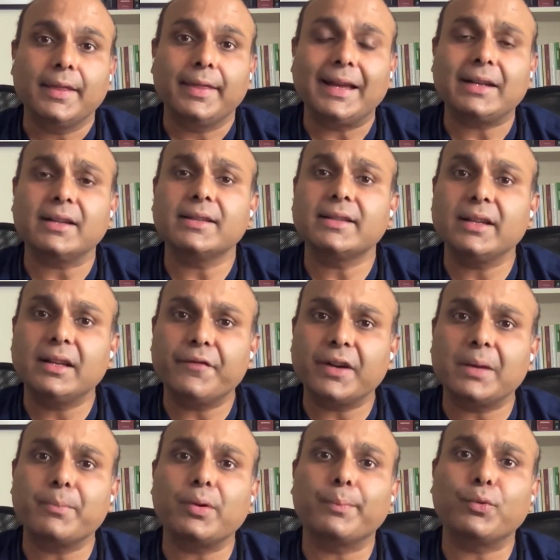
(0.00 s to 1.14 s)
that a
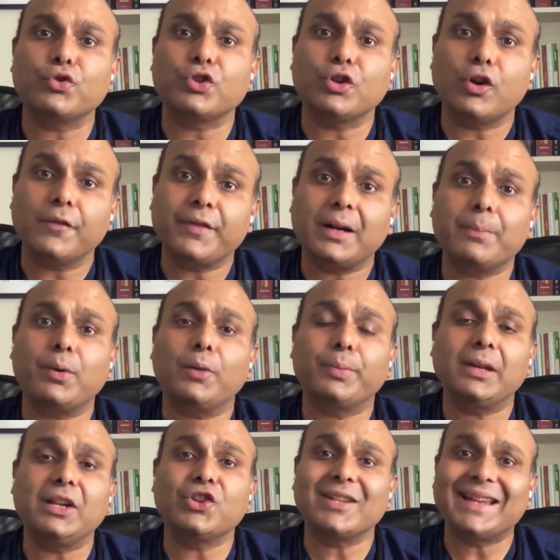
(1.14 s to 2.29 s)
significant proportion of our
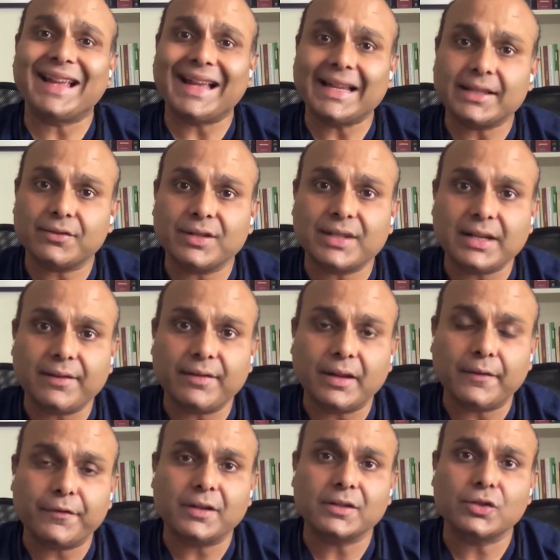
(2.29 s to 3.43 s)
population has received their
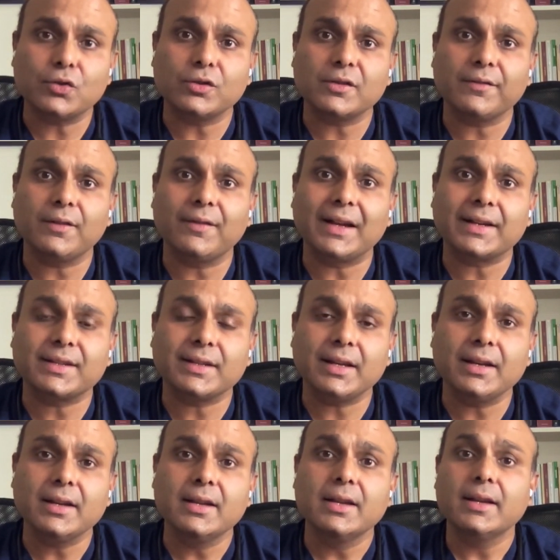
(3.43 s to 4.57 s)
first dose of the vaccine.